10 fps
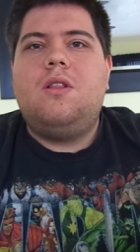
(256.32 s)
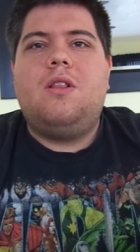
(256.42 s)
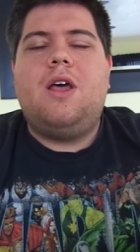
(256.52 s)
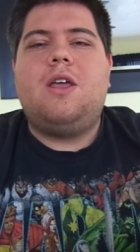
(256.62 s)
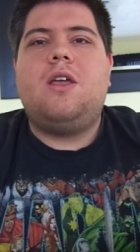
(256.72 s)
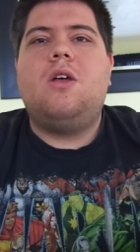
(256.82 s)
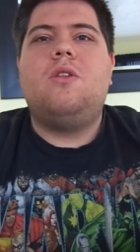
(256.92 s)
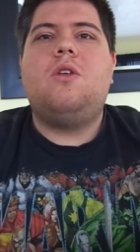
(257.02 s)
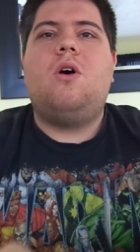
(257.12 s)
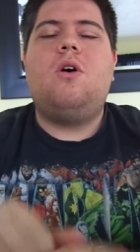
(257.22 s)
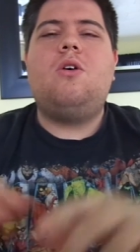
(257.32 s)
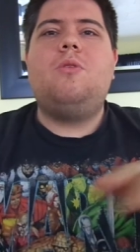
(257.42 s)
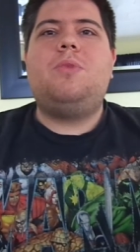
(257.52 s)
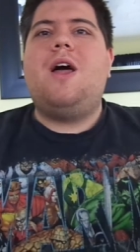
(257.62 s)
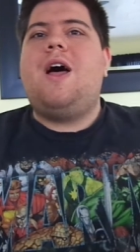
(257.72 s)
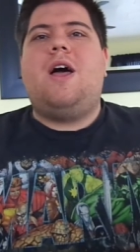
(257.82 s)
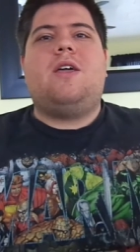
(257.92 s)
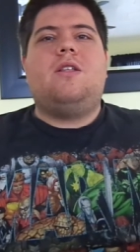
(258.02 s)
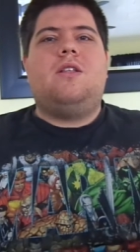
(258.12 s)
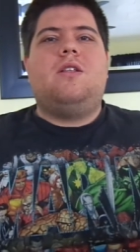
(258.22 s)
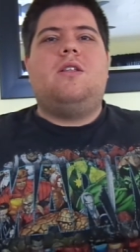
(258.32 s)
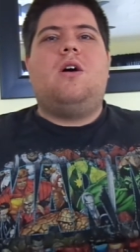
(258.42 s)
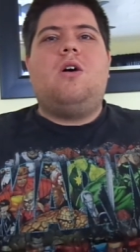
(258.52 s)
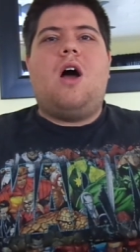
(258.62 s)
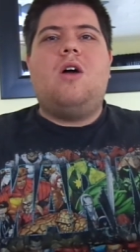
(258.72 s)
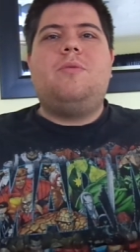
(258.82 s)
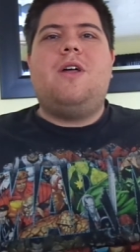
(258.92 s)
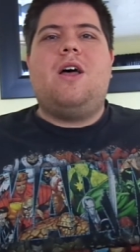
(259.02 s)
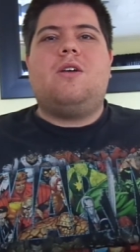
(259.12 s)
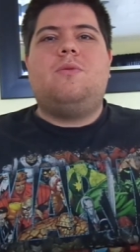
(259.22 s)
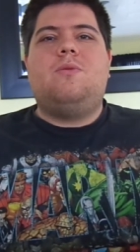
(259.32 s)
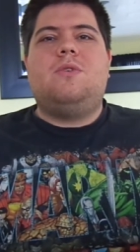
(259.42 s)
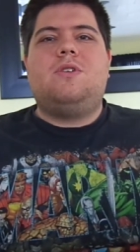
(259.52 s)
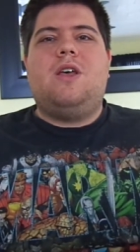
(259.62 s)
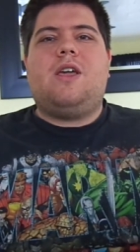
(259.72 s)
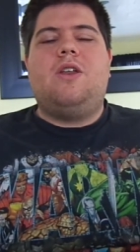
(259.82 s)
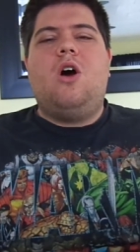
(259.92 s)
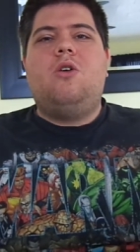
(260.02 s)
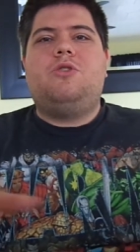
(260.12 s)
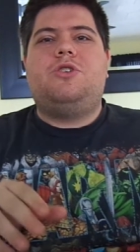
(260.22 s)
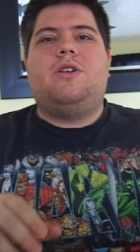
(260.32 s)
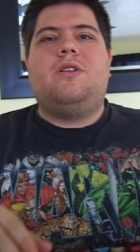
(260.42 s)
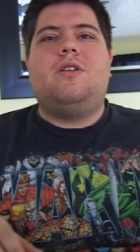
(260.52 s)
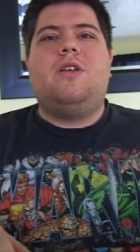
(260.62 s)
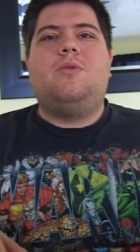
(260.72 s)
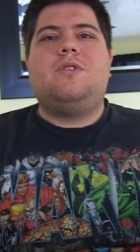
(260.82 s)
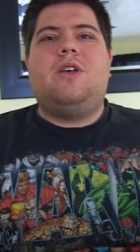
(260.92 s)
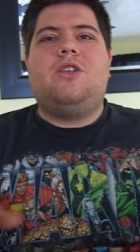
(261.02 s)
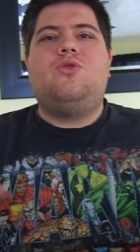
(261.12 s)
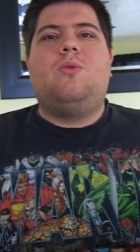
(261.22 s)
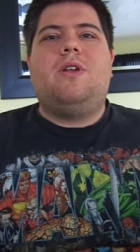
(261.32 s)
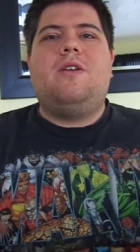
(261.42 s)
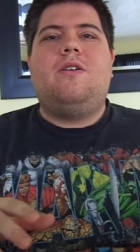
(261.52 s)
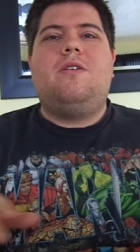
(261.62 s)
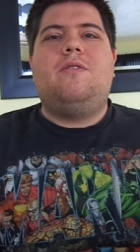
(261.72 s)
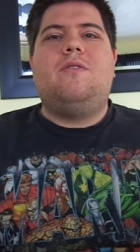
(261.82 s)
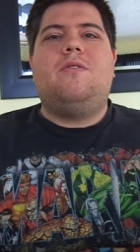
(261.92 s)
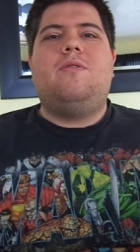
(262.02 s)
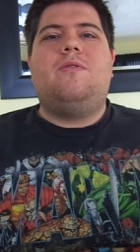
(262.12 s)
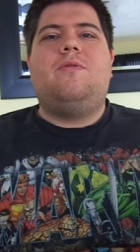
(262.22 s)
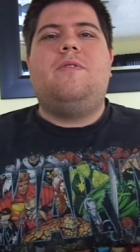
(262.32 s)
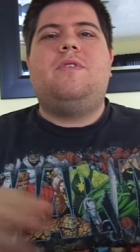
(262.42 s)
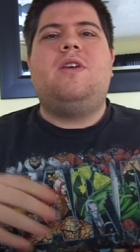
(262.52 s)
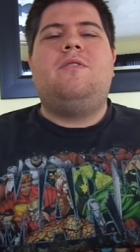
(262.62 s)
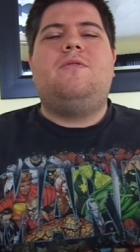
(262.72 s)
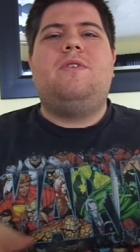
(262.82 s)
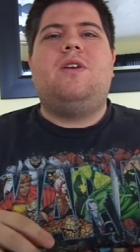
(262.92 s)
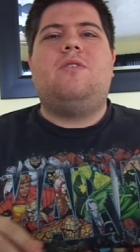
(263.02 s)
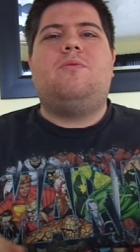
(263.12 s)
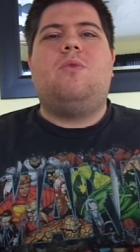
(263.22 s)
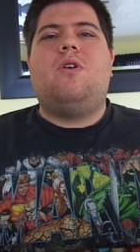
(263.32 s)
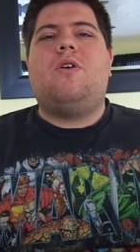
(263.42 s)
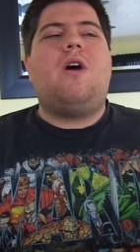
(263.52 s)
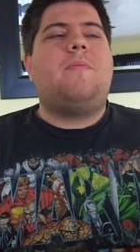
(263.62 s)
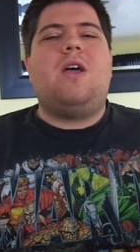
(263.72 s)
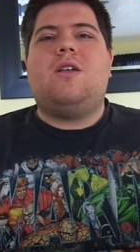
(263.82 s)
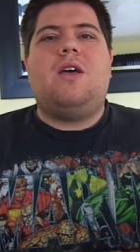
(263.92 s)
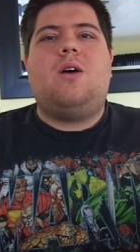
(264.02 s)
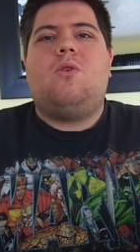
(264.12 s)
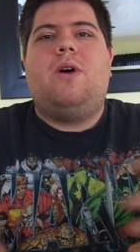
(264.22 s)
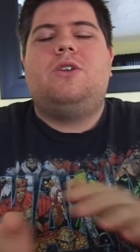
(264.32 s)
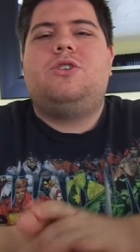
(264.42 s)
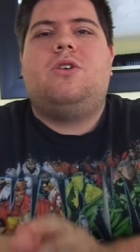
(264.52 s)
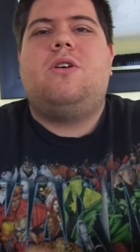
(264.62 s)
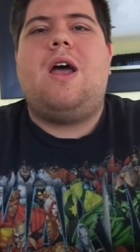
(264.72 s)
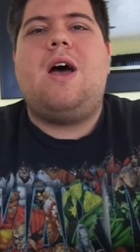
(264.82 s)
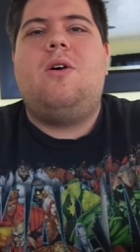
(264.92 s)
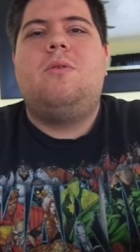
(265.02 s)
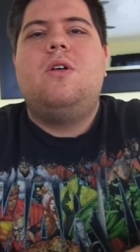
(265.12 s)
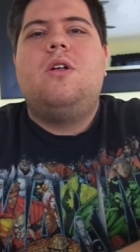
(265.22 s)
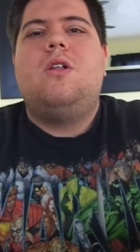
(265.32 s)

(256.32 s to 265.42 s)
like the whole block, our block was like an ocean. It was like 20, 15 feet of water. I'm not quite sure how